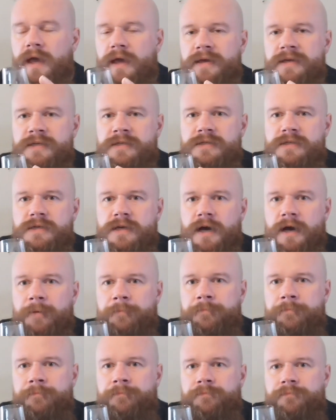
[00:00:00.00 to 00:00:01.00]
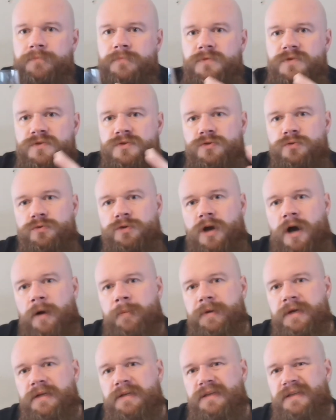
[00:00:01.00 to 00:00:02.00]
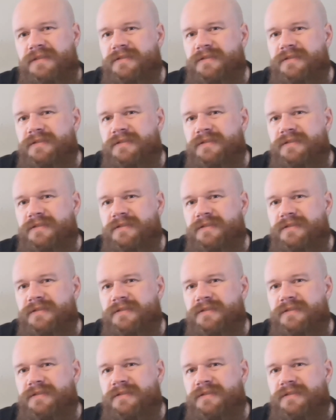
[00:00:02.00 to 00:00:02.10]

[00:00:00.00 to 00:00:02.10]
is too dominant.